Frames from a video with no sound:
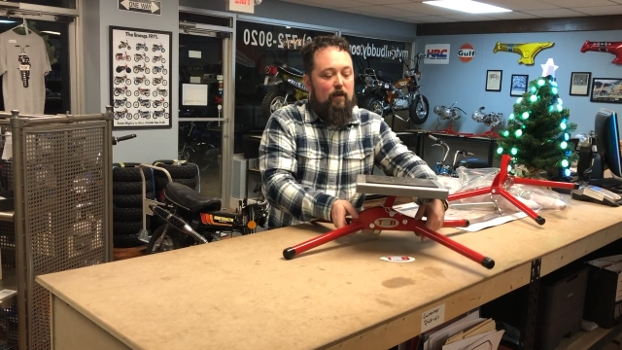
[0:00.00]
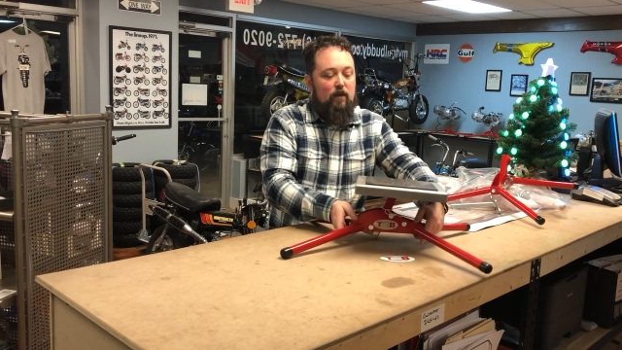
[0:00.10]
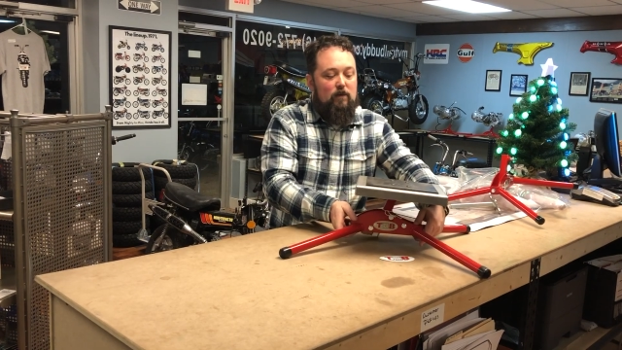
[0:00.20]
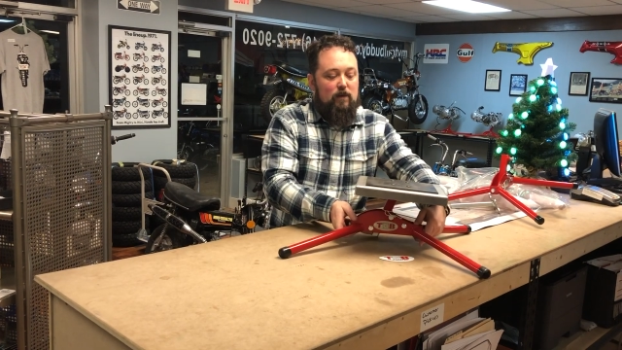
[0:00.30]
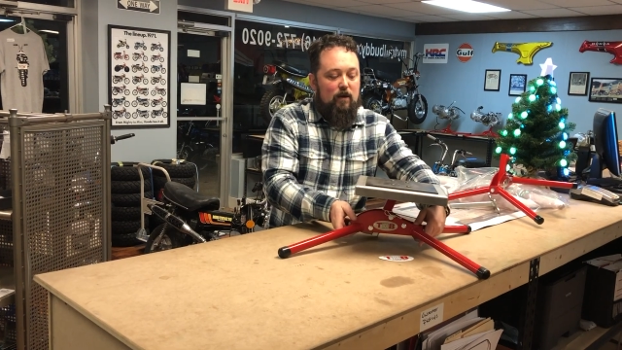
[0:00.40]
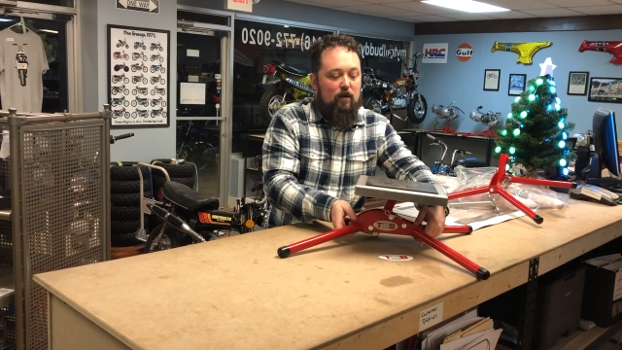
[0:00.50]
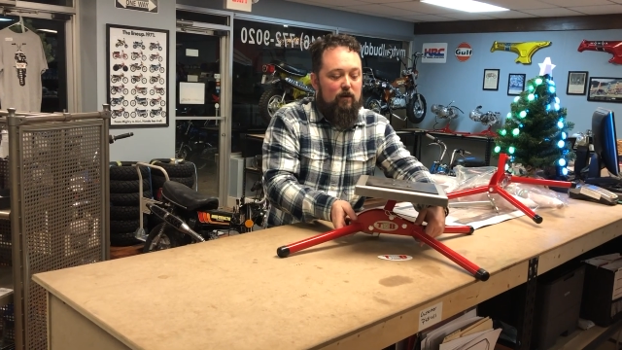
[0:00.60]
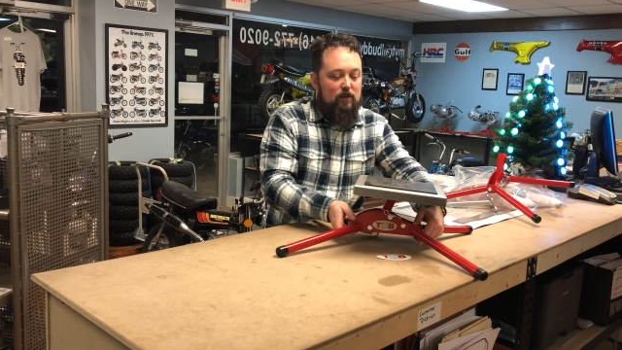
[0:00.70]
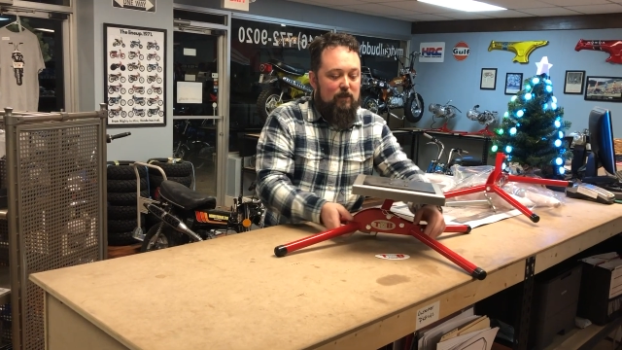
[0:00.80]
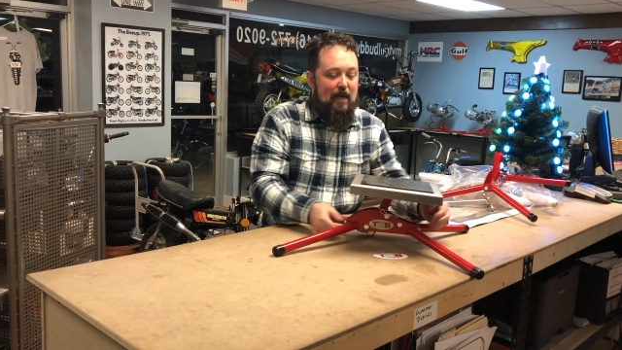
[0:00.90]
is our
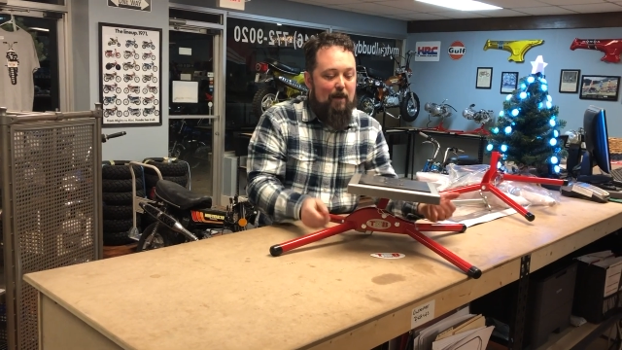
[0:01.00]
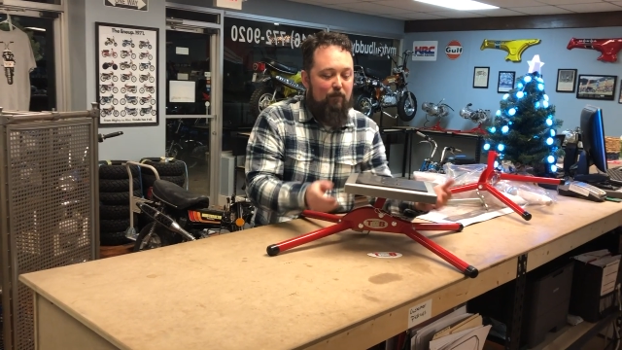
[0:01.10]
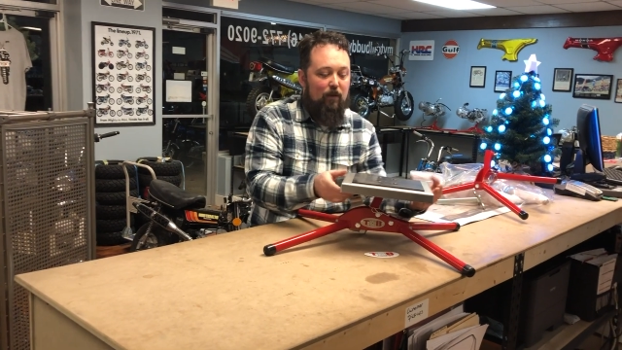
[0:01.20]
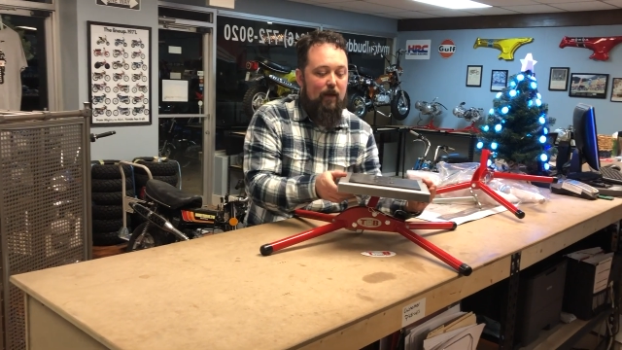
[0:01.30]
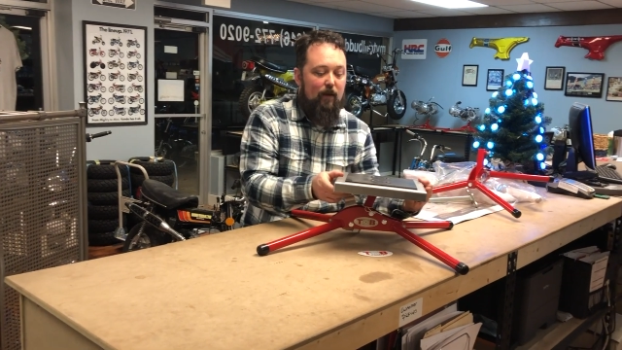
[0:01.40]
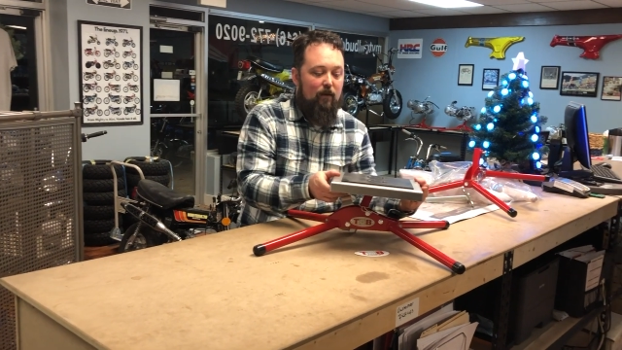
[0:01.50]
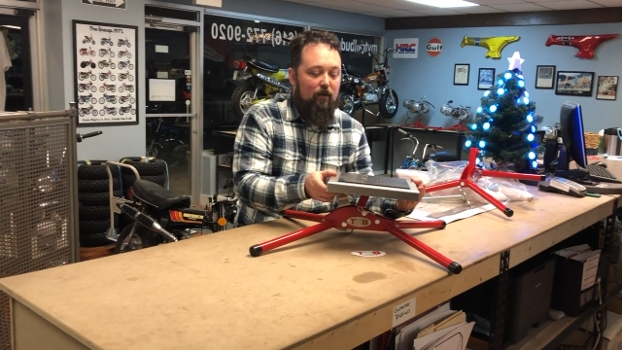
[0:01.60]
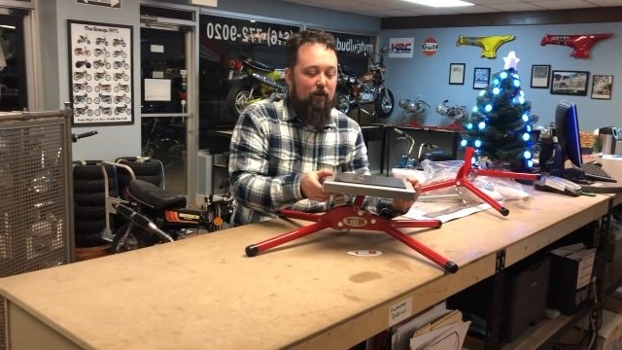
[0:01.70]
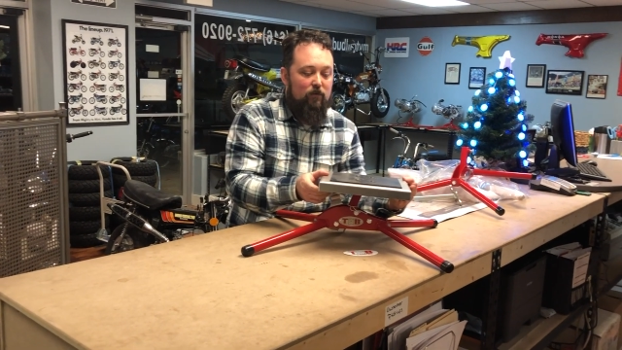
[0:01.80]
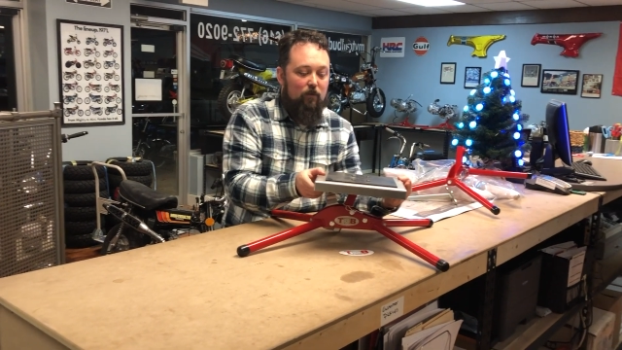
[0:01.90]
top plate.
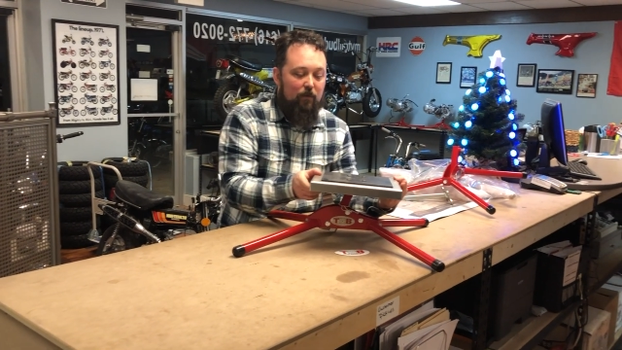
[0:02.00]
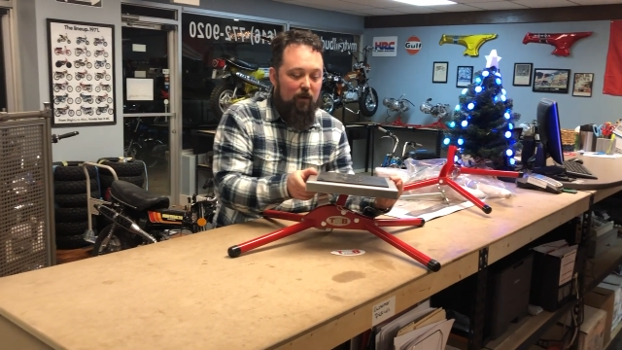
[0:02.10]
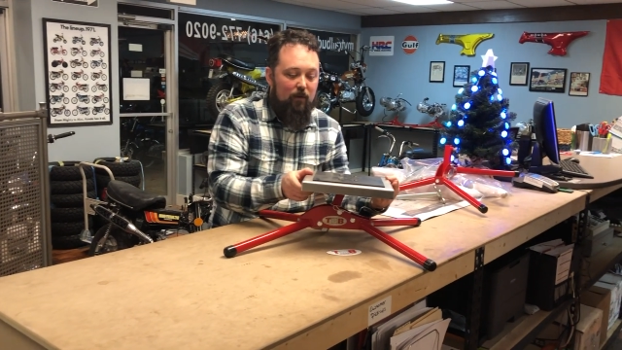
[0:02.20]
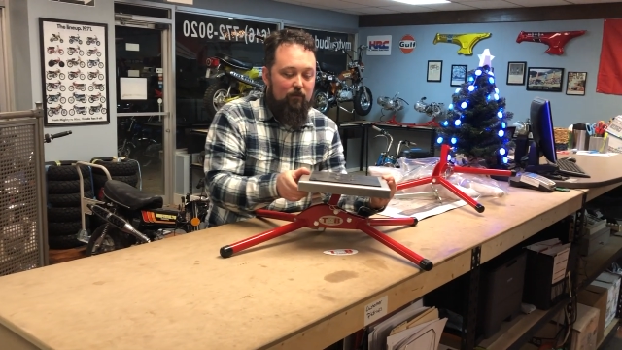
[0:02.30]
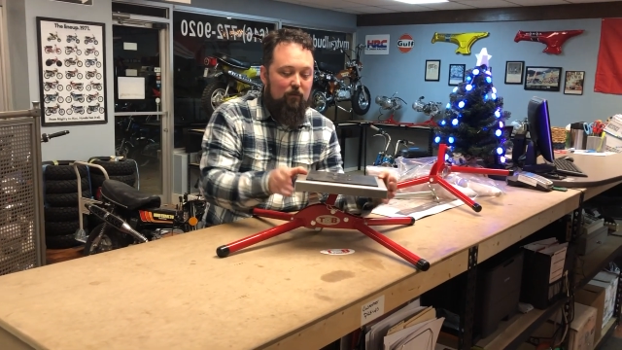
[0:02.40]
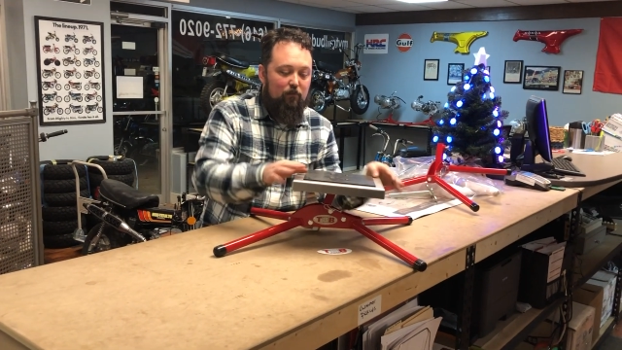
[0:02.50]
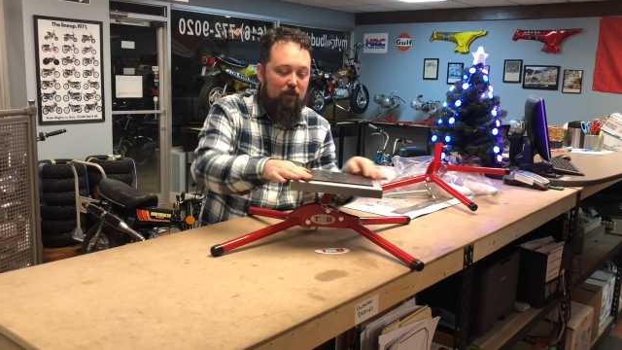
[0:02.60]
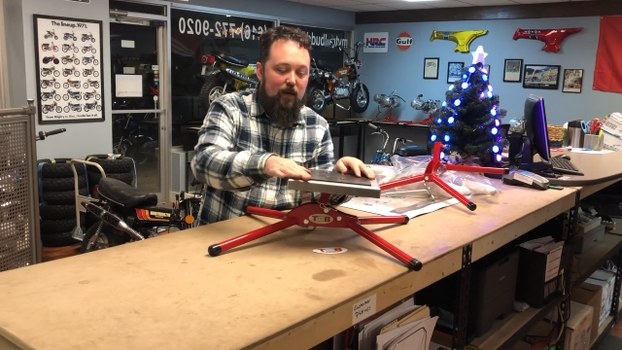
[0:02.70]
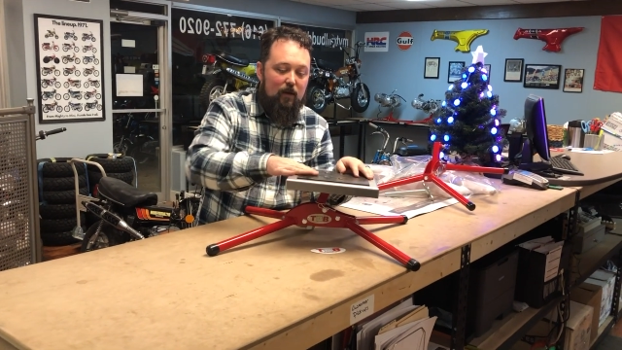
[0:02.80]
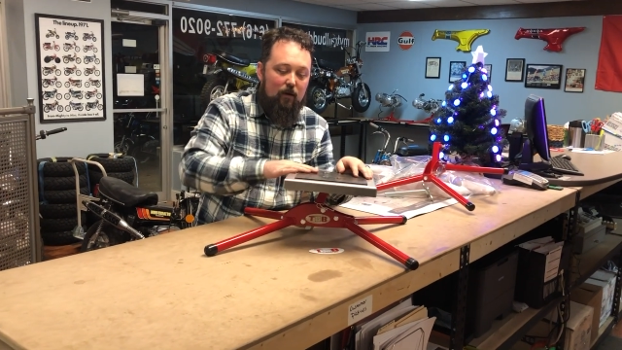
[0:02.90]
So this
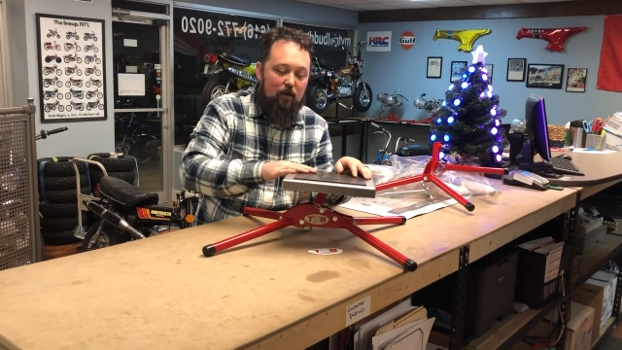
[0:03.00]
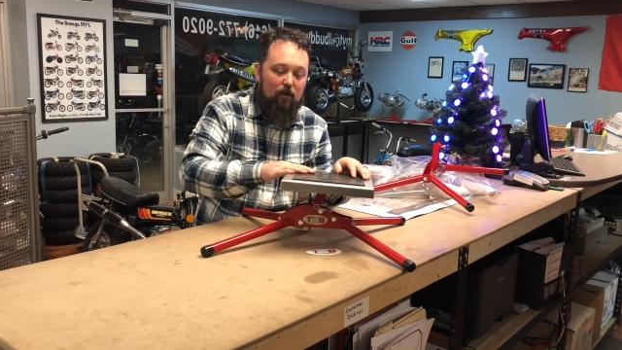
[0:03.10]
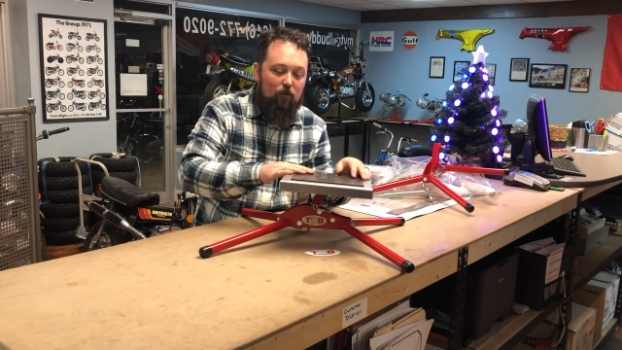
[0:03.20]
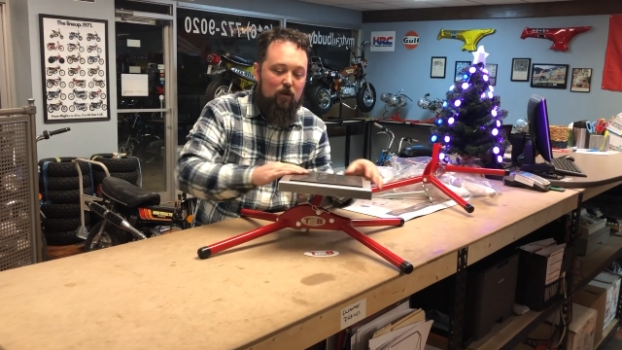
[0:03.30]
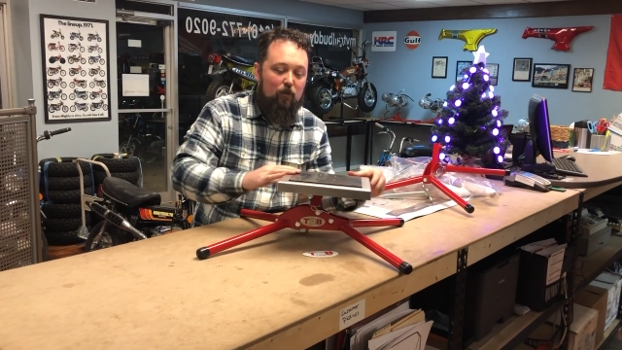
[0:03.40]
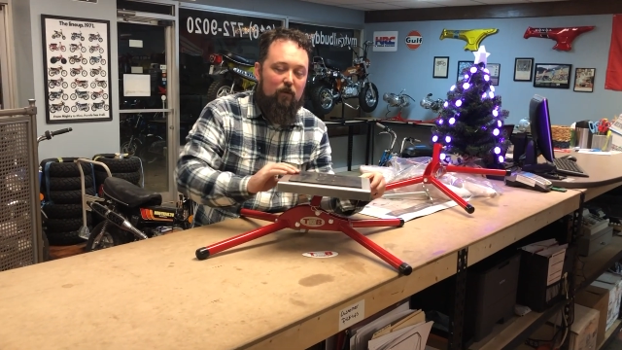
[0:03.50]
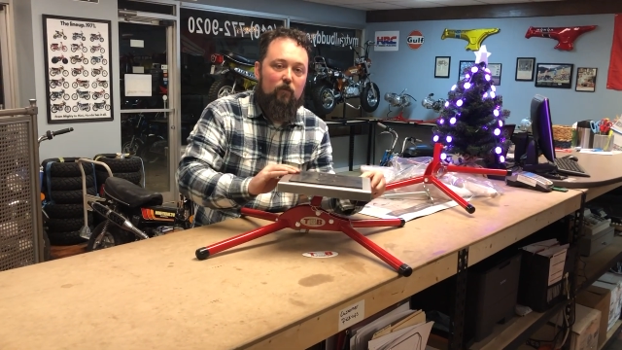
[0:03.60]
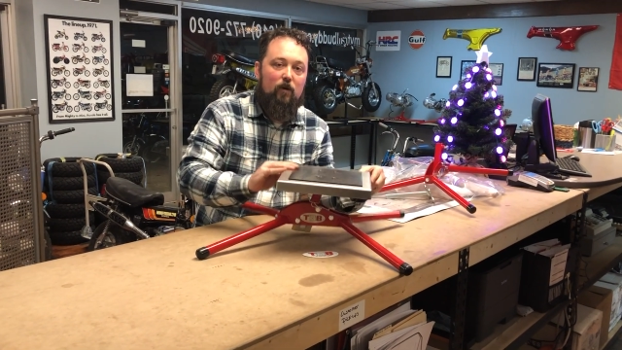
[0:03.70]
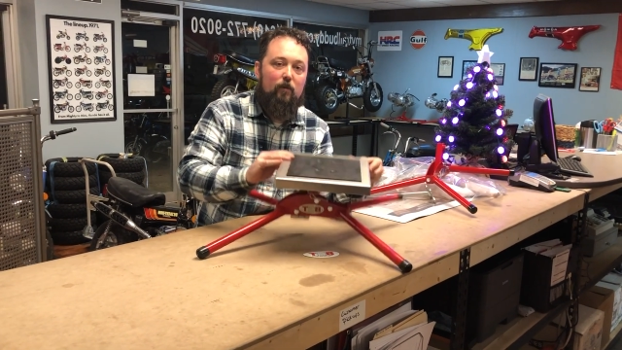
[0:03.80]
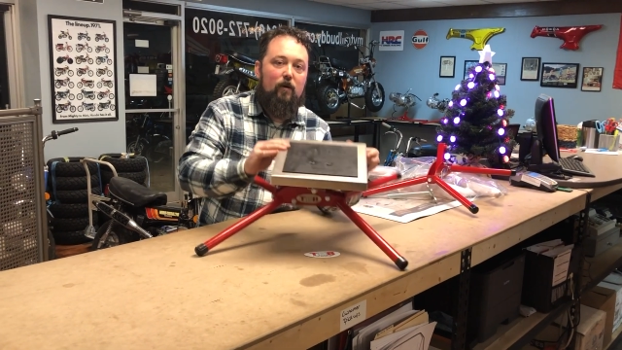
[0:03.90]
plate here will come with a
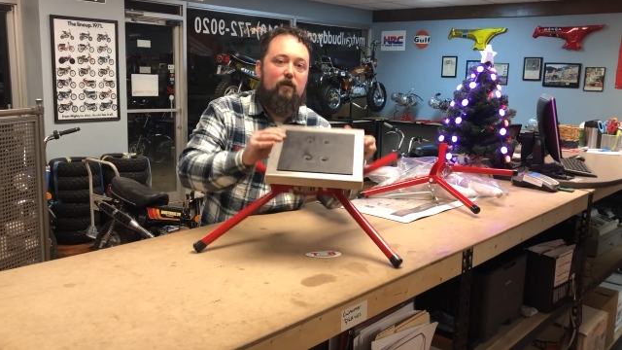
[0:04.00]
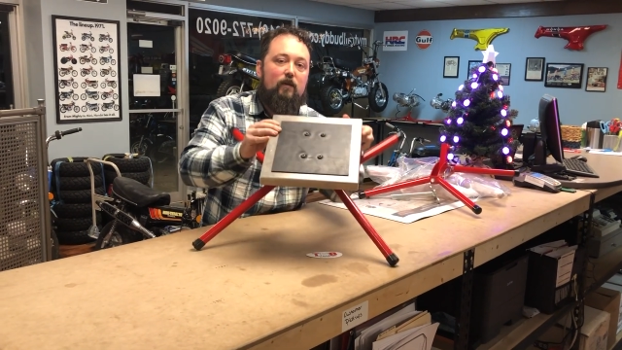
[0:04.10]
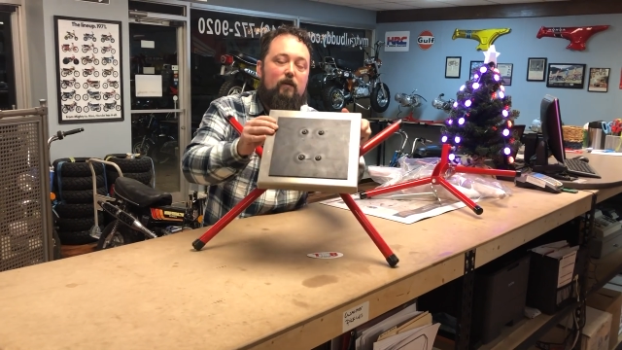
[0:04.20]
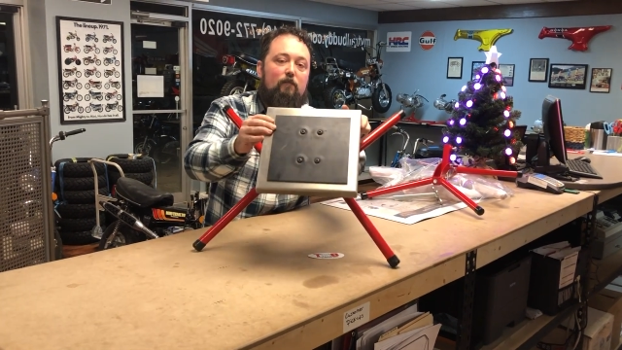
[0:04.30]
rubber